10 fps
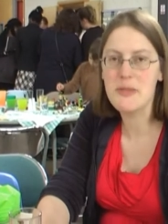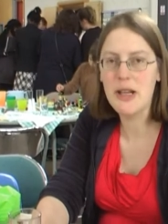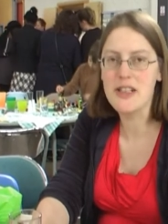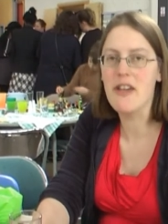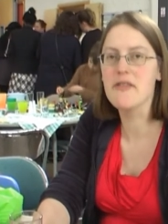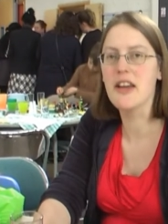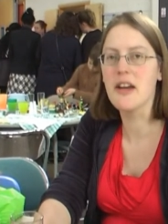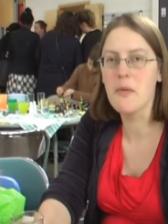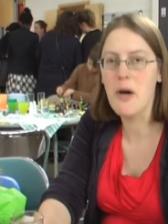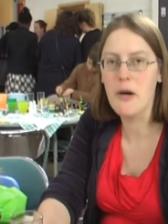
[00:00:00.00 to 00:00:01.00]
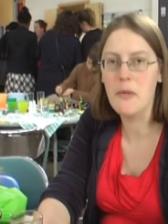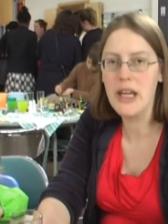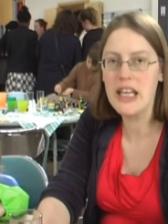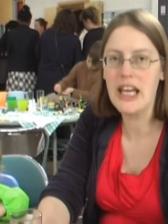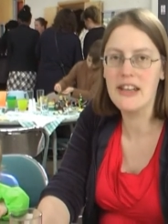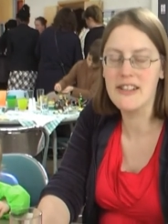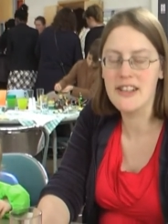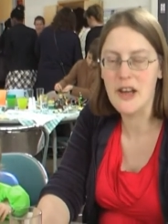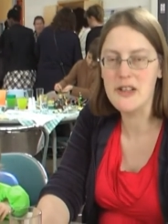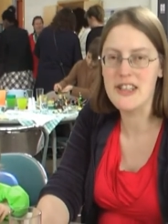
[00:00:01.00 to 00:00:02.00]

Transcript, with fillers: looked after while we can go to the